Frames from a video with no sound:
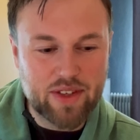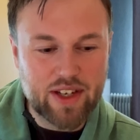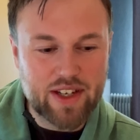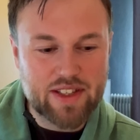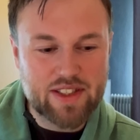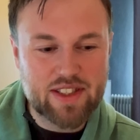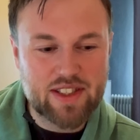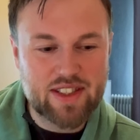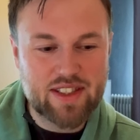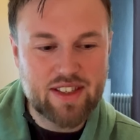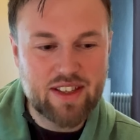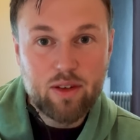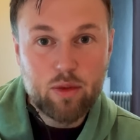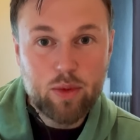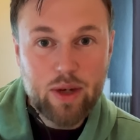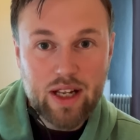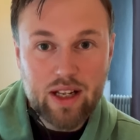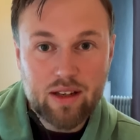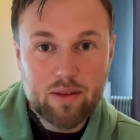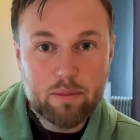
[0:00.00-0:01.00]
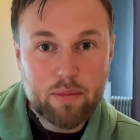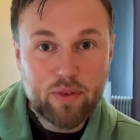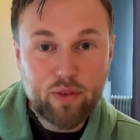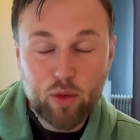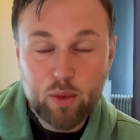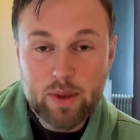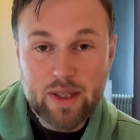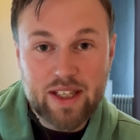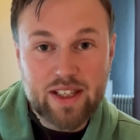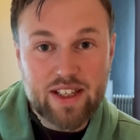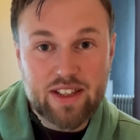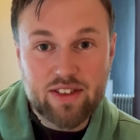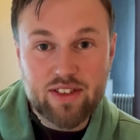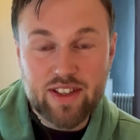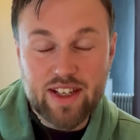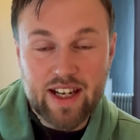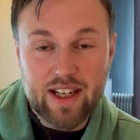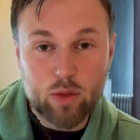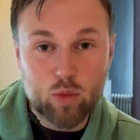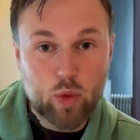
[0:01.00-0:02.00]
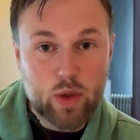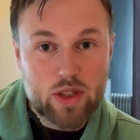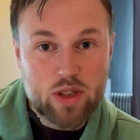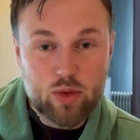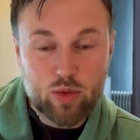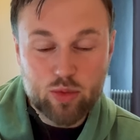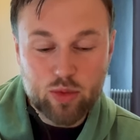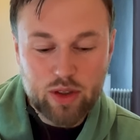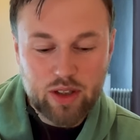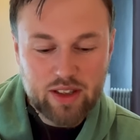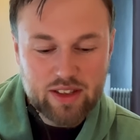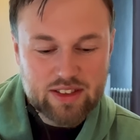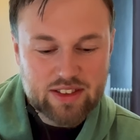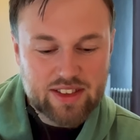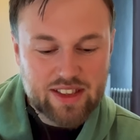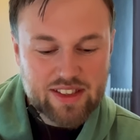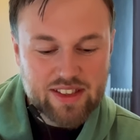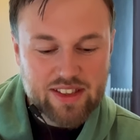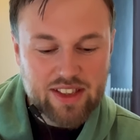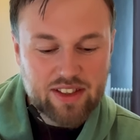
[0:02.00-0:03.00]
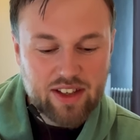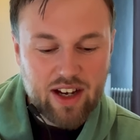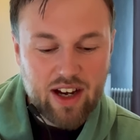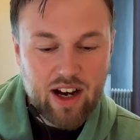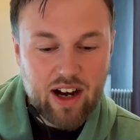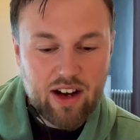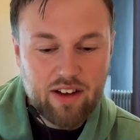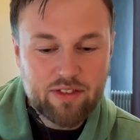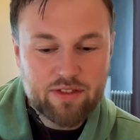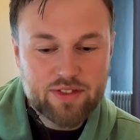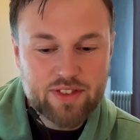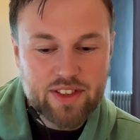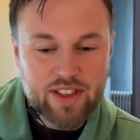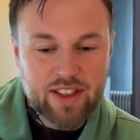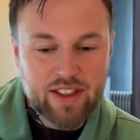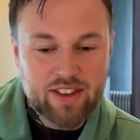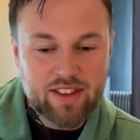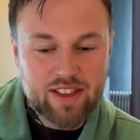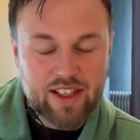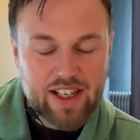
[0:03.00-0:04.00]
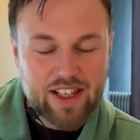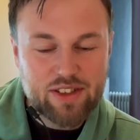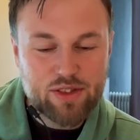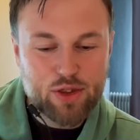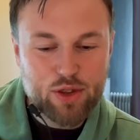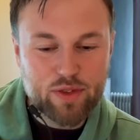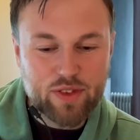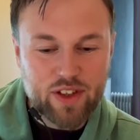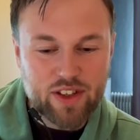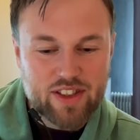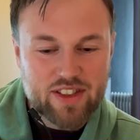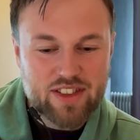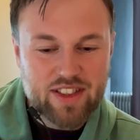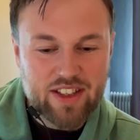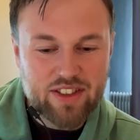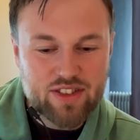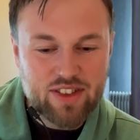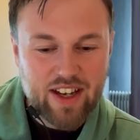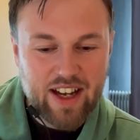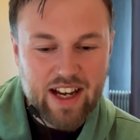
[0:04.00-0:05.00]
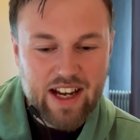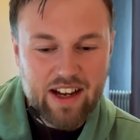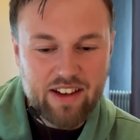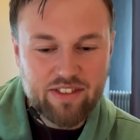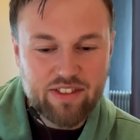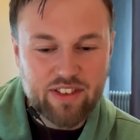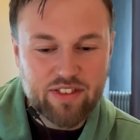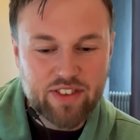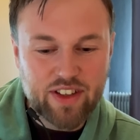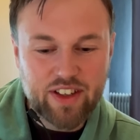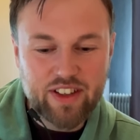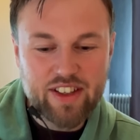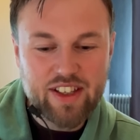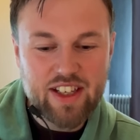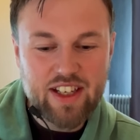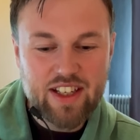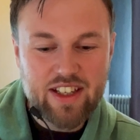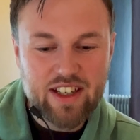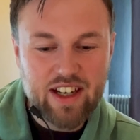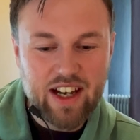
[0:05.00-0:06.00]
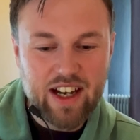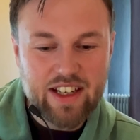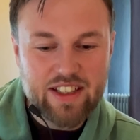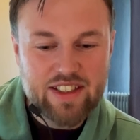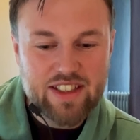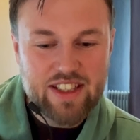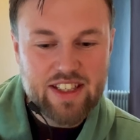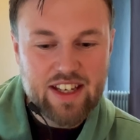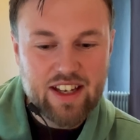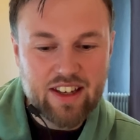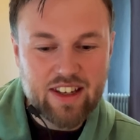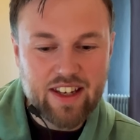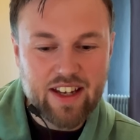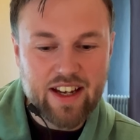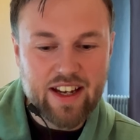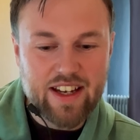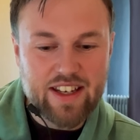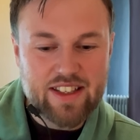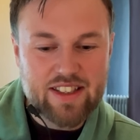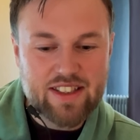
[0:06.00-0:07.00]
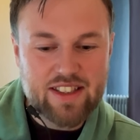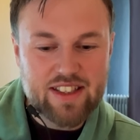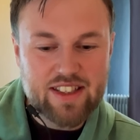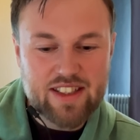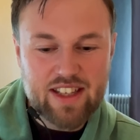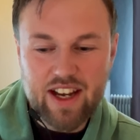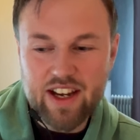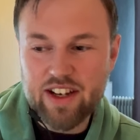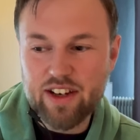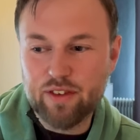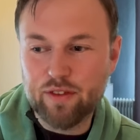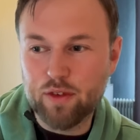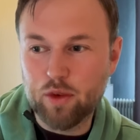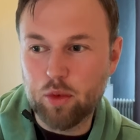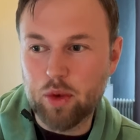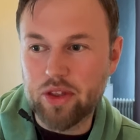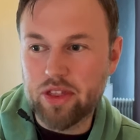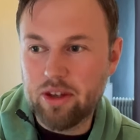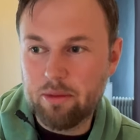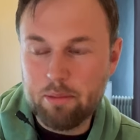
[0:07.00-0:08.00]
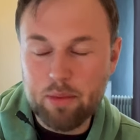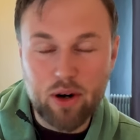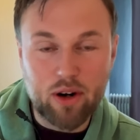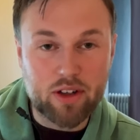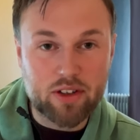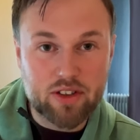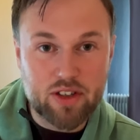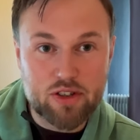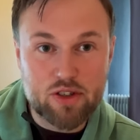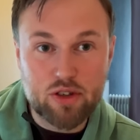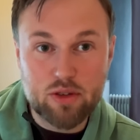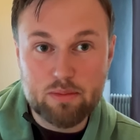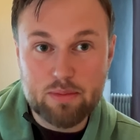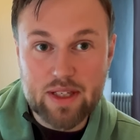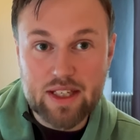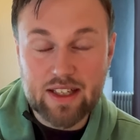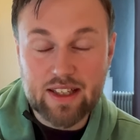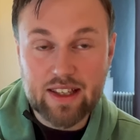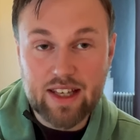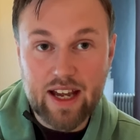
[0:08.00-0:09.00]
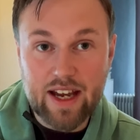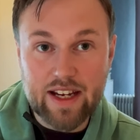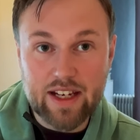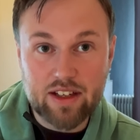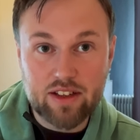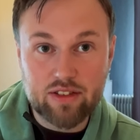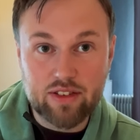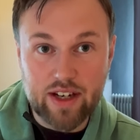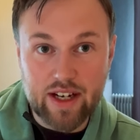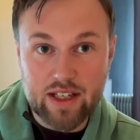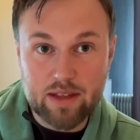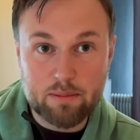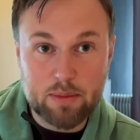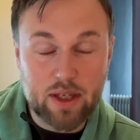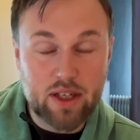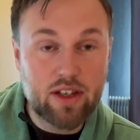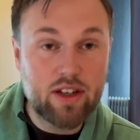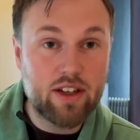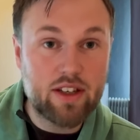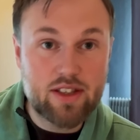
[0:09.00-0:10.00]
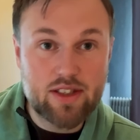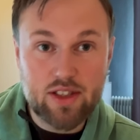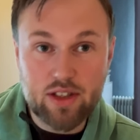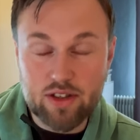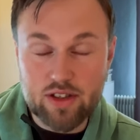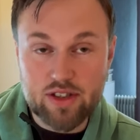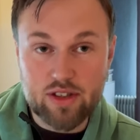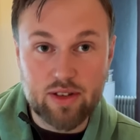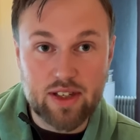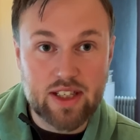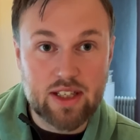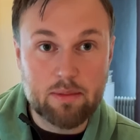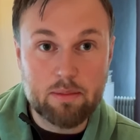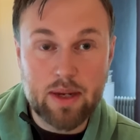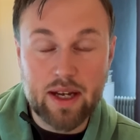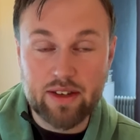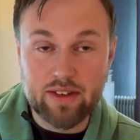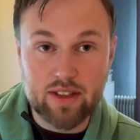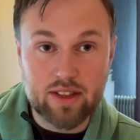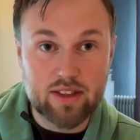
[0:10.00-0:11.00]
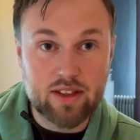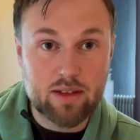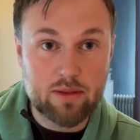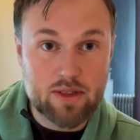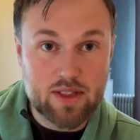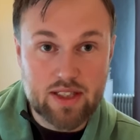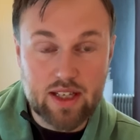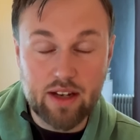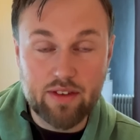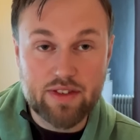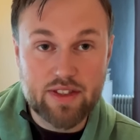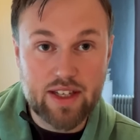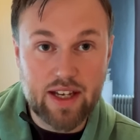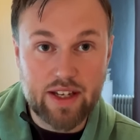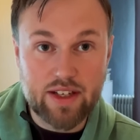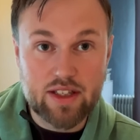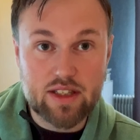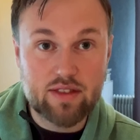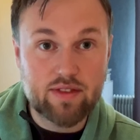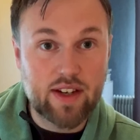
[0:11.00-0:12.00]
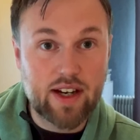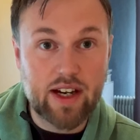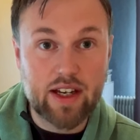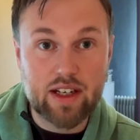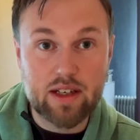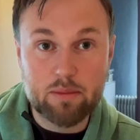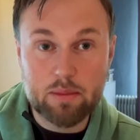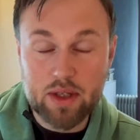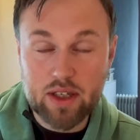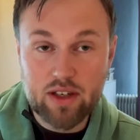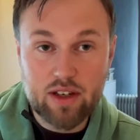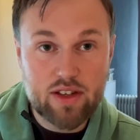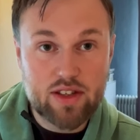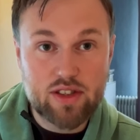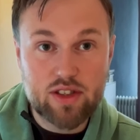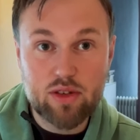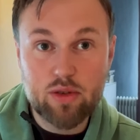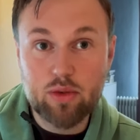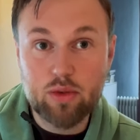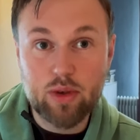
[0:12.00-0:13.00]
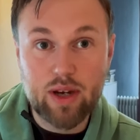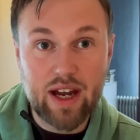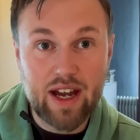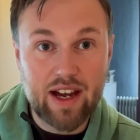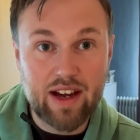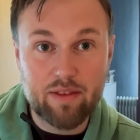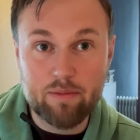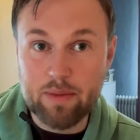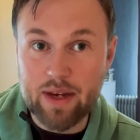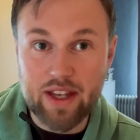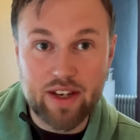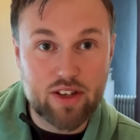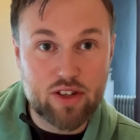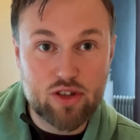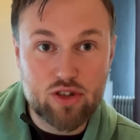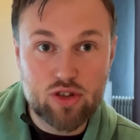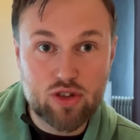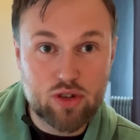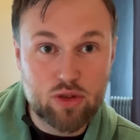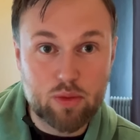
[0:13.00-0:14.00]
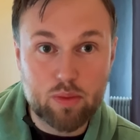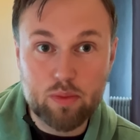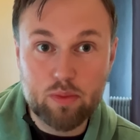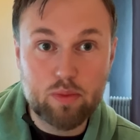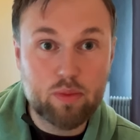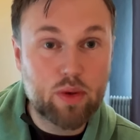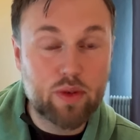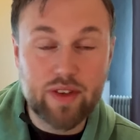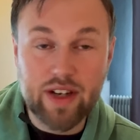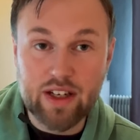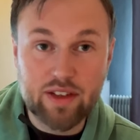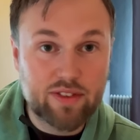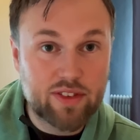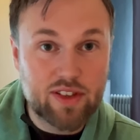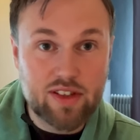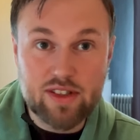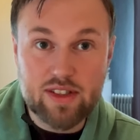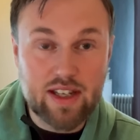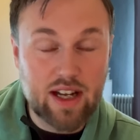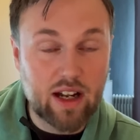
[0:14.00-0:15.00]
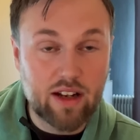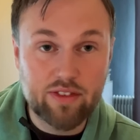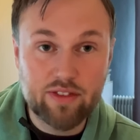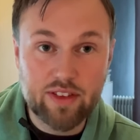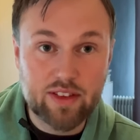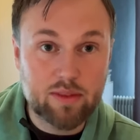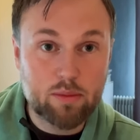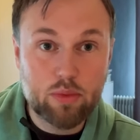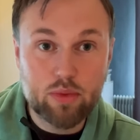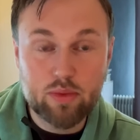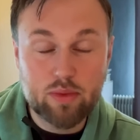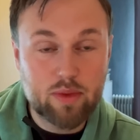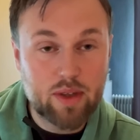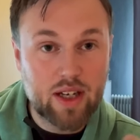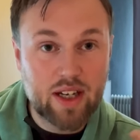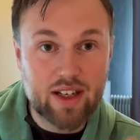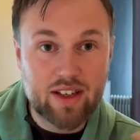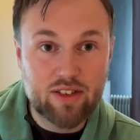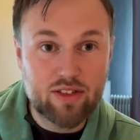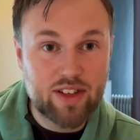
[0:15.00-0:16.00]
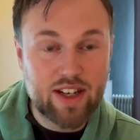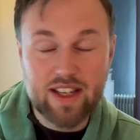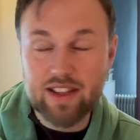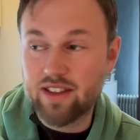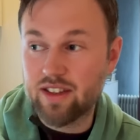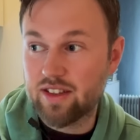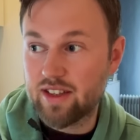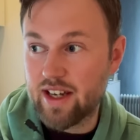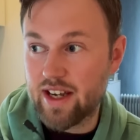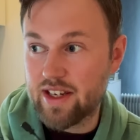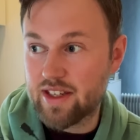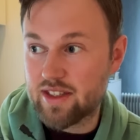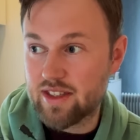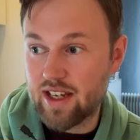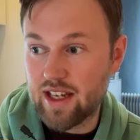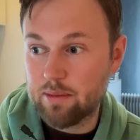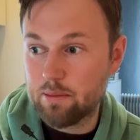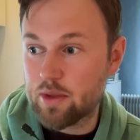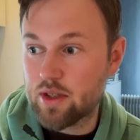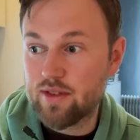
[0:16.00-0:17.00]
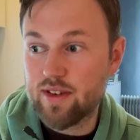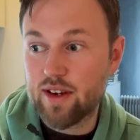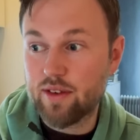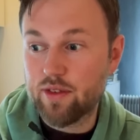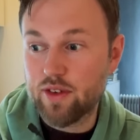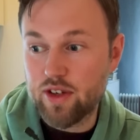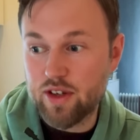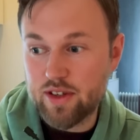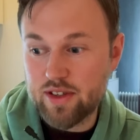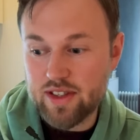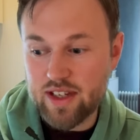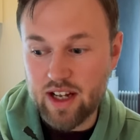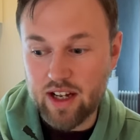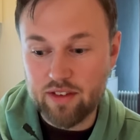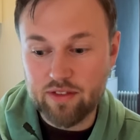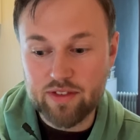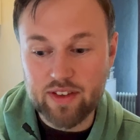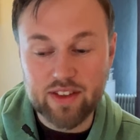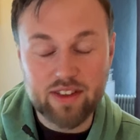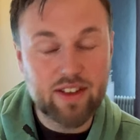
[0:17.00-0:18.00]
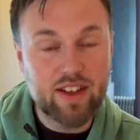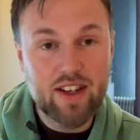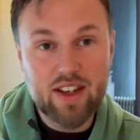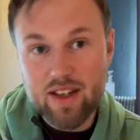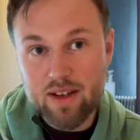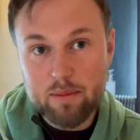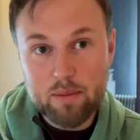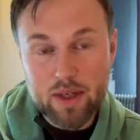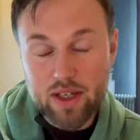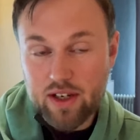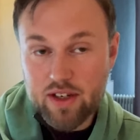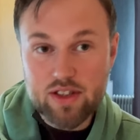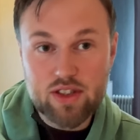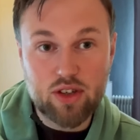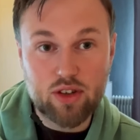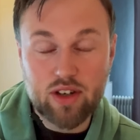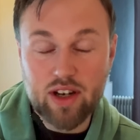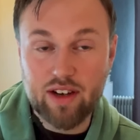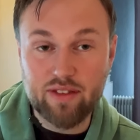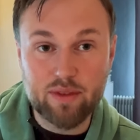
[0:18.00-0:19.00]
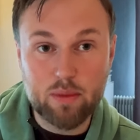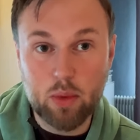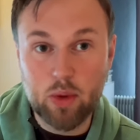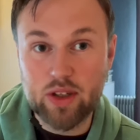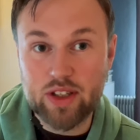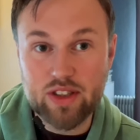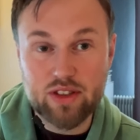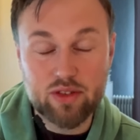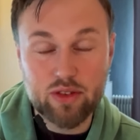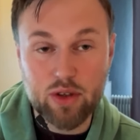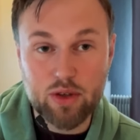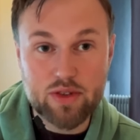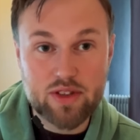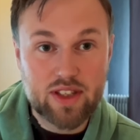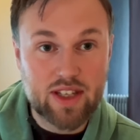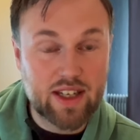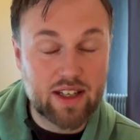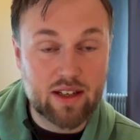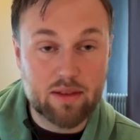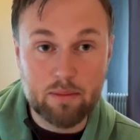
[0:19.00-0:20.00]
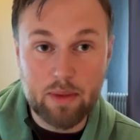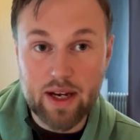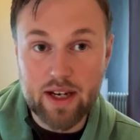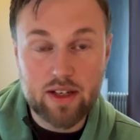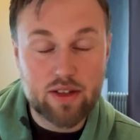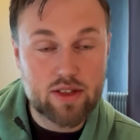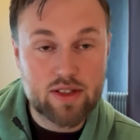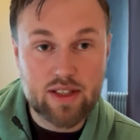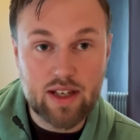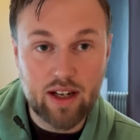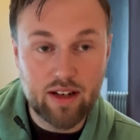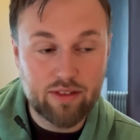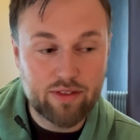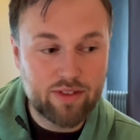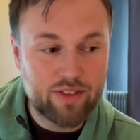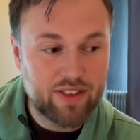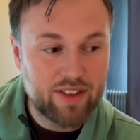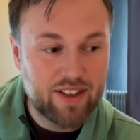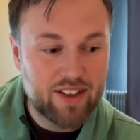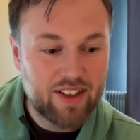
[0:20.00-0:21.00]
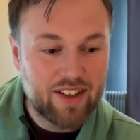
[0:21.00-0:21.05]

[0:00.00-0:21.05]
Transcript: this? Well, before we get into that, what's worse is that often introverts tend to have a very idealized desire for what the partner should be like, right? Because you're so independent and self satisfied, and because you have managed to provide for yourself and uh, create a nice atmosphere for yourself and because you're comfortable in your own skin and by yourself,